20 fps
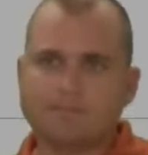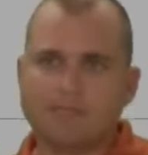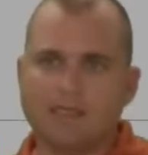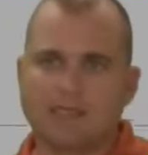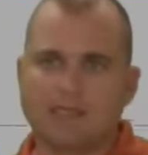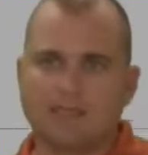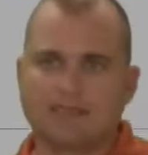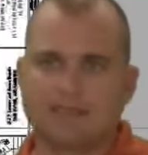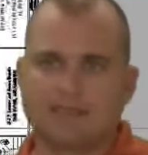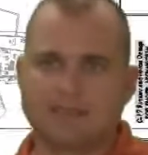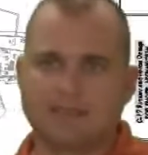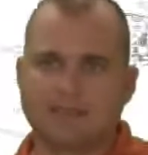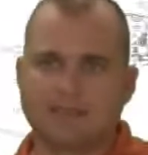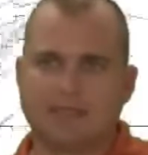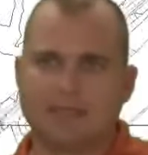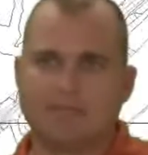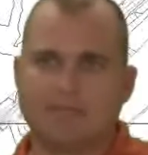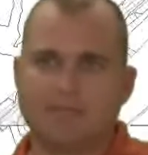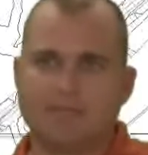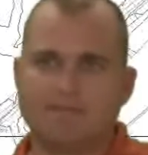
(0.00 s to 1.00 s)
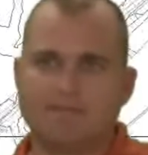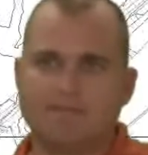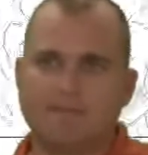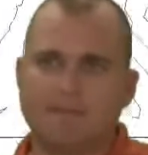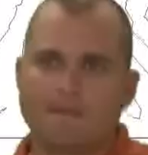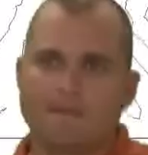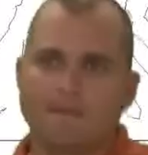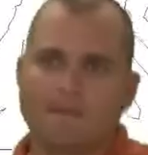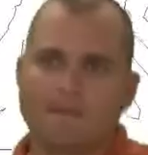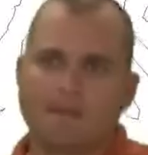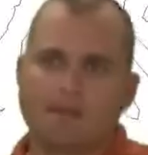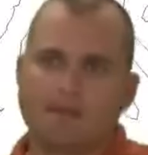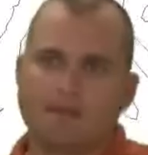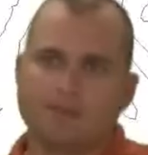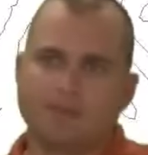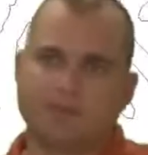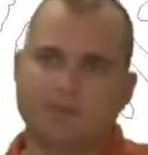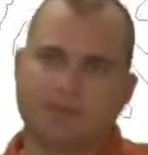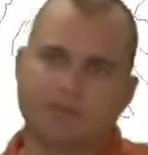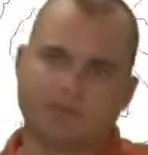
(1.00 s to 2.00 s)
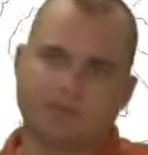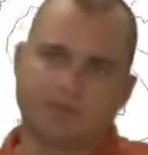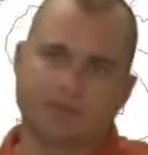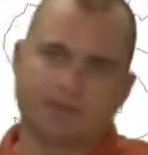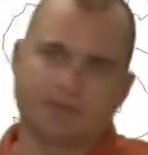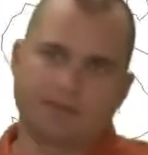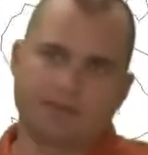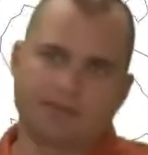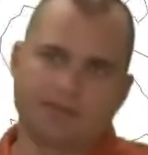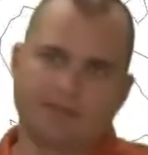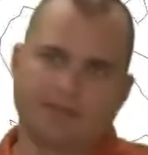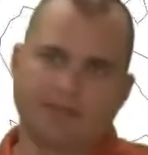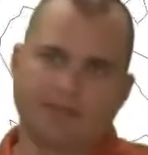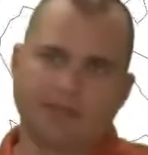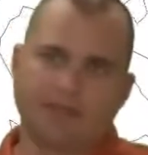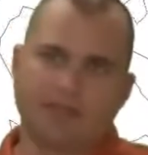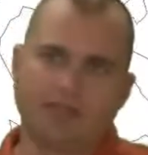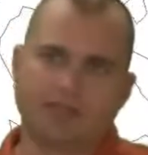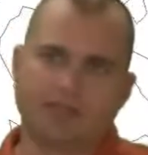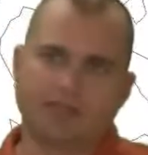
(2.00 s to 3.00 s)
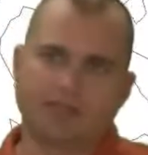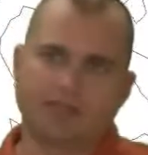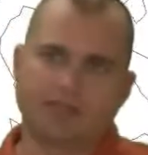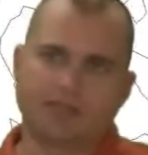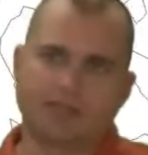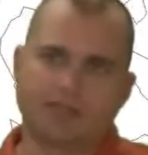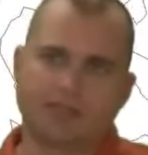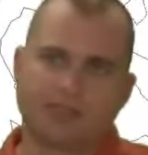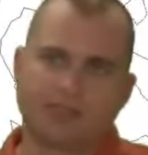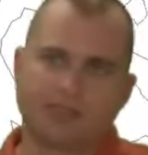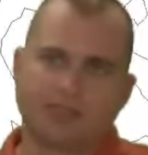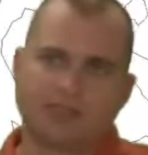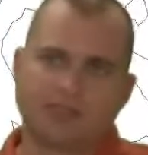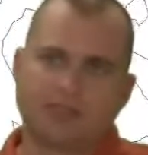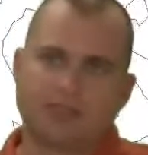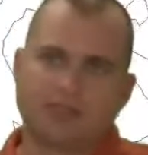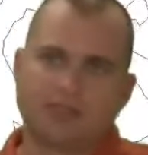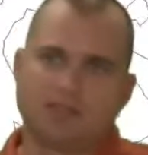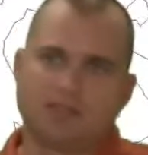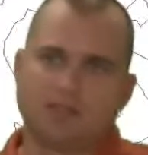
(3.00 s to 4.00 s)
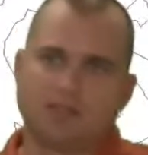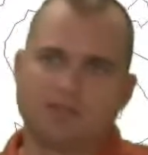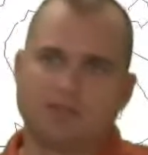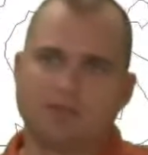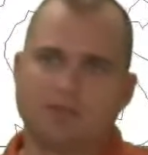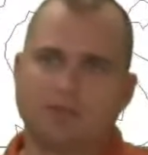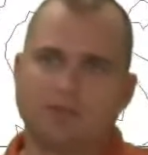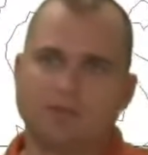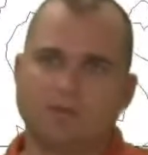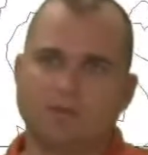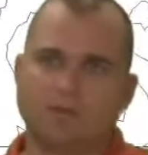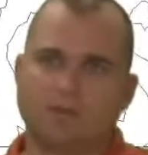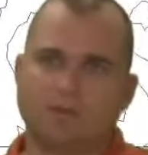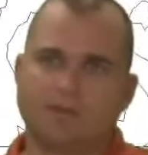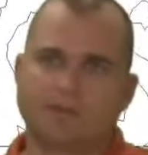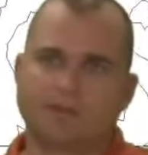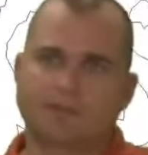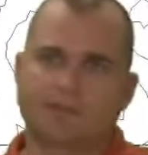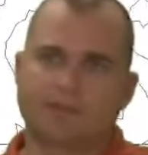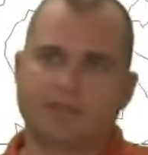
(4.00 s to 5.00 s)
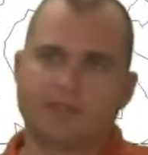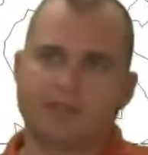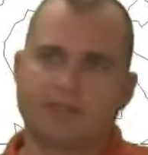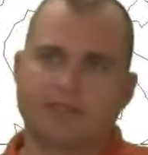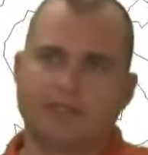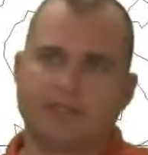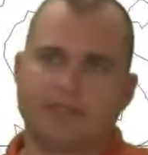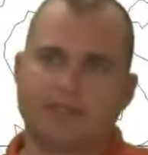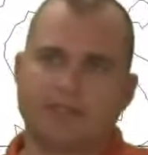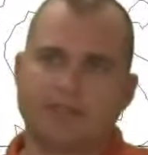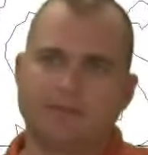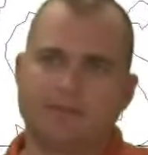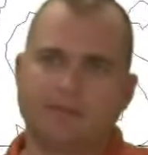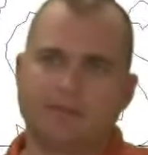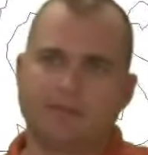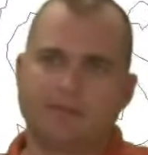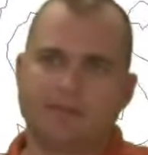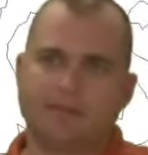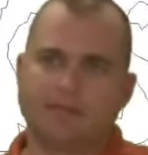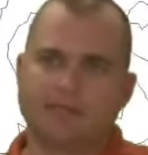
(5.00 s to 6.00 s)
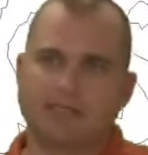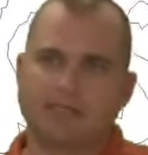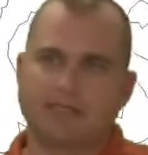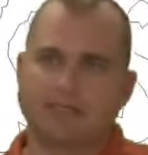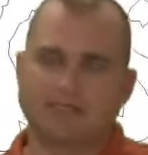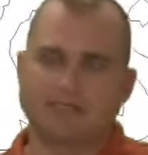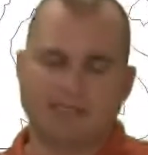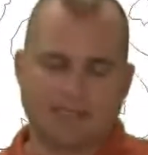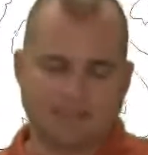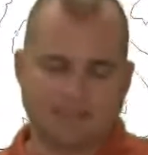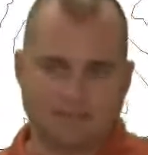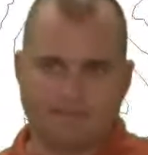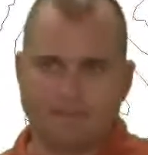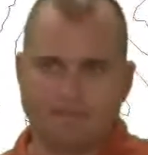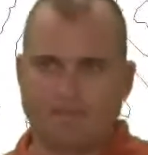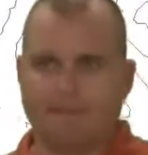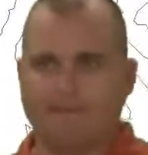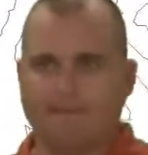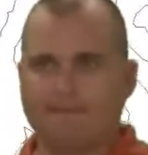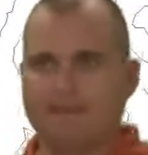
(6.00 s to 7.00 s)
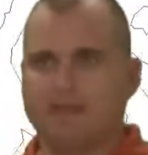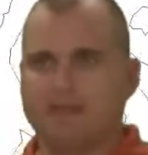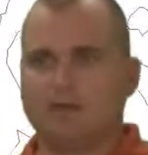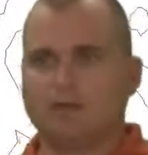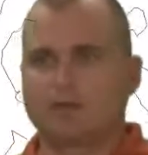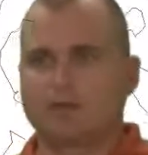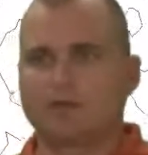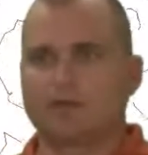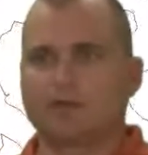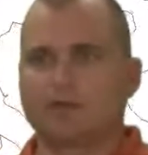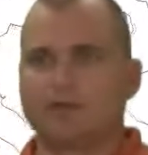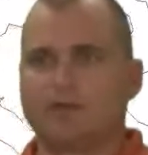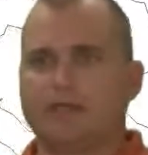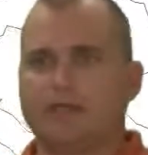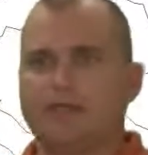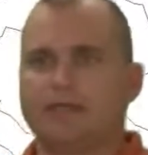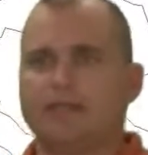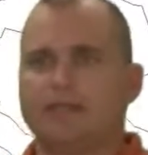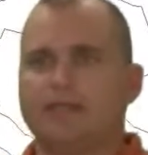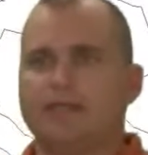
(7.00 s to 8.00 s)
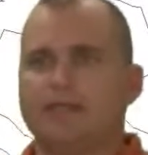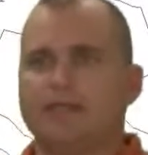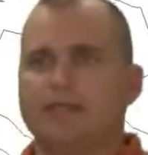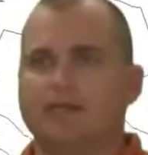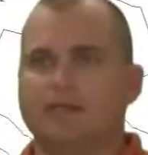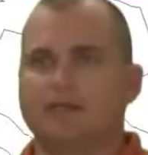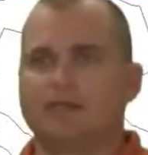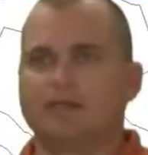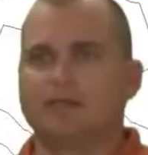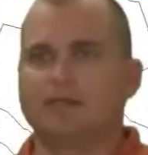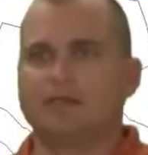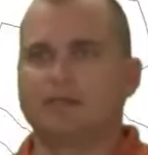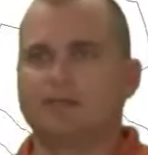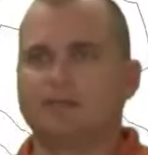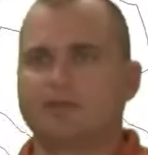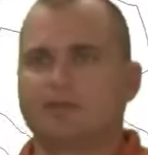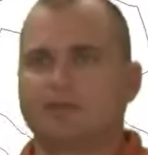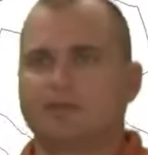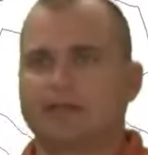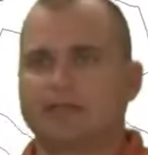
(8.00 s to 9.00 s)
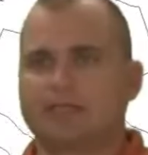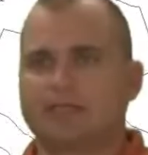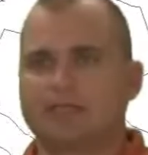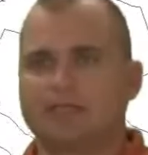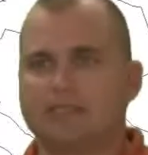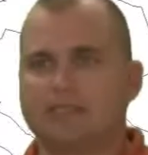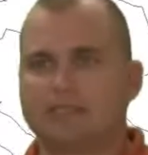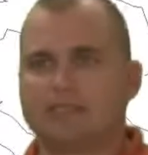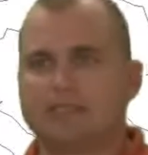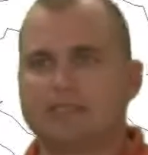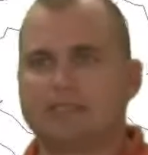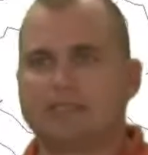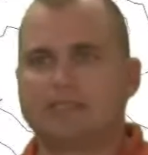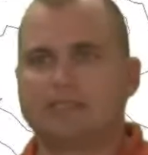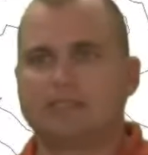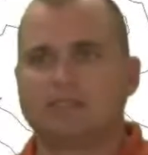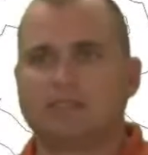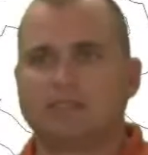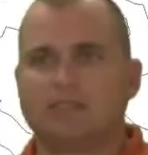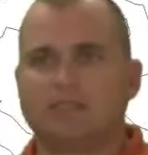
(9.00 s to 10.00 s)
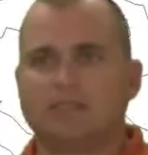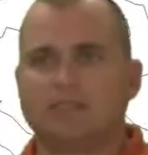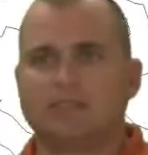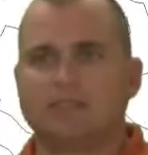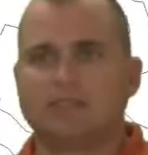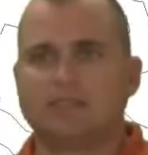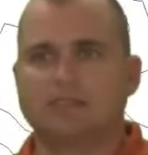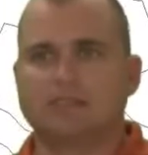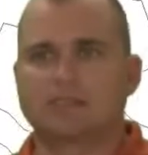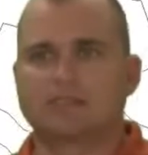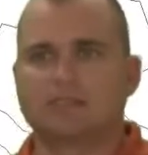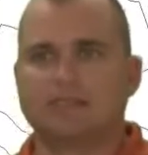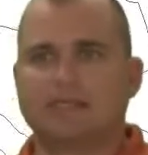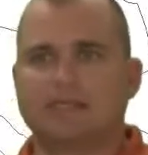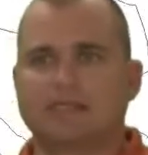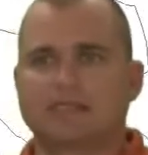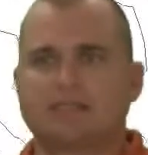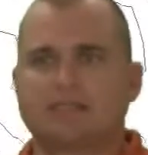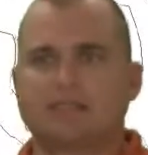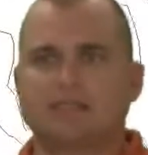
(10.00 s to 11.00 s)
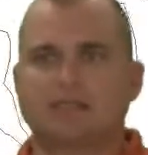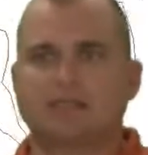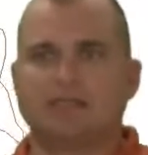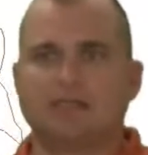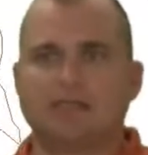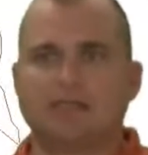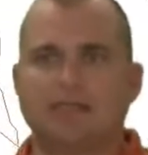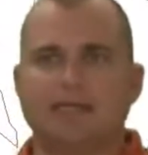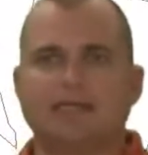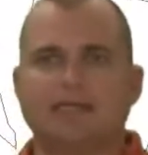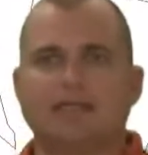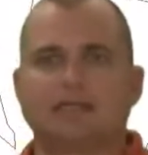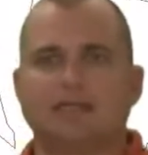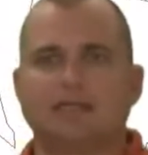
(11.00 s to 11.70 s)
on that alignment, but they're fairly large. So I'm just going to go ahead and pick on that, and we're going to go in and I'm going to right click and select edit